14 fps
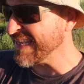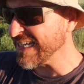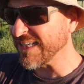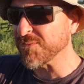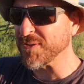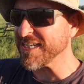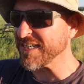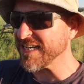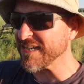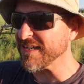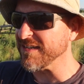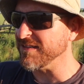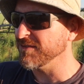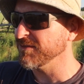think we needed
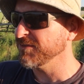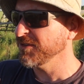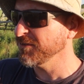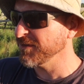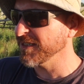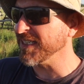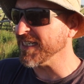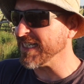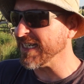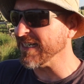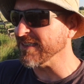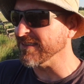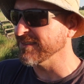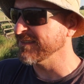it. We really
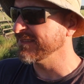need it.